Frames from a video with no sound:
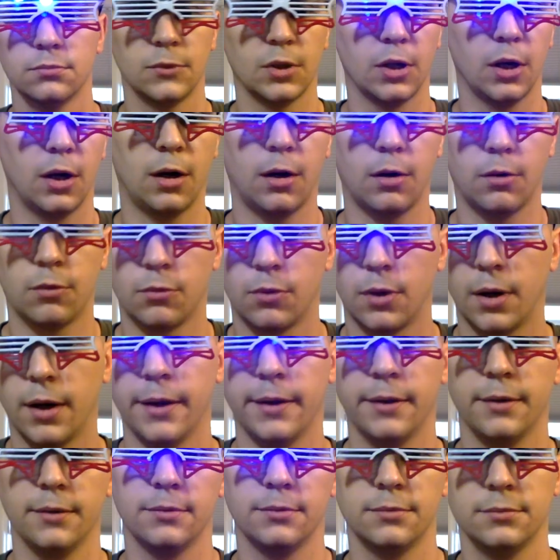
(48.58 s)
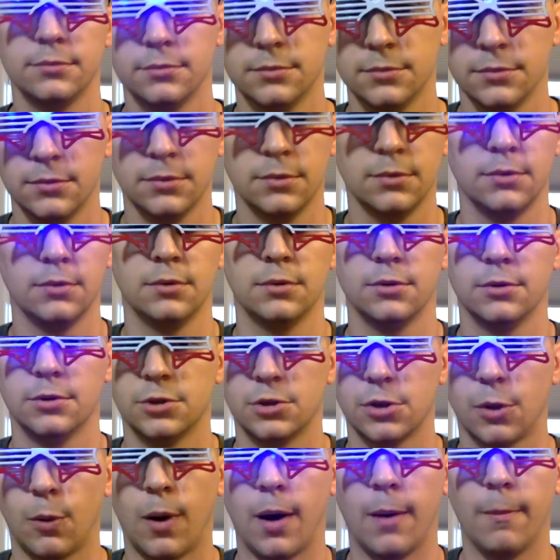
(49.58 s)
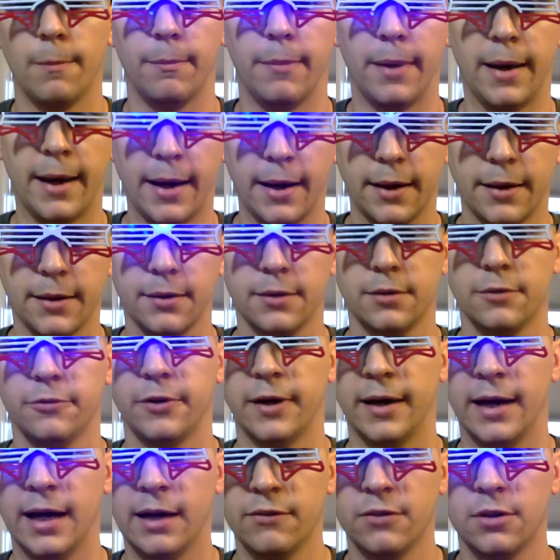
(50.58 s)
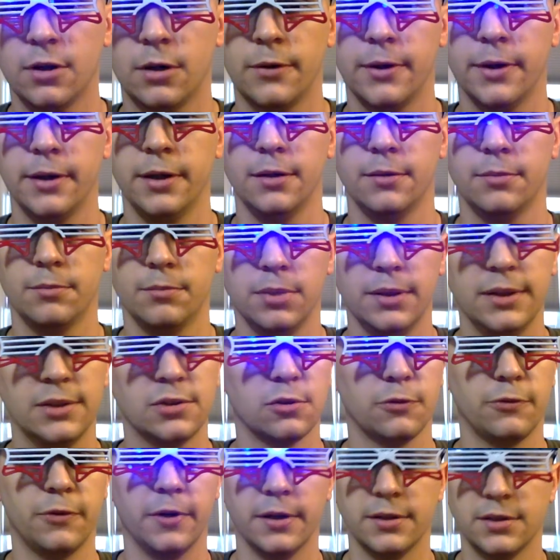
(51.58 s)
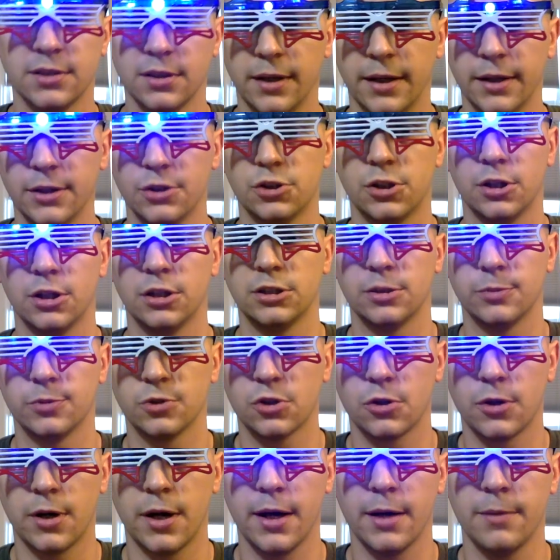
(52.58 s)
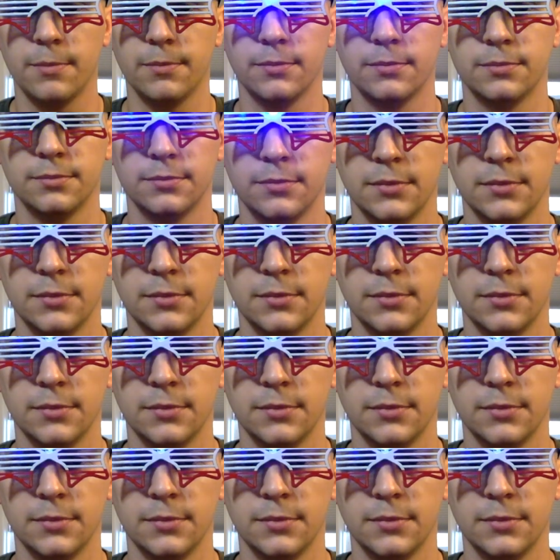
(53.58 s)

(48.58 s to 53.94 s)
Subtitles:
All right, so I'm back. If you haven't already, please don't forget to like, share, and subscribe.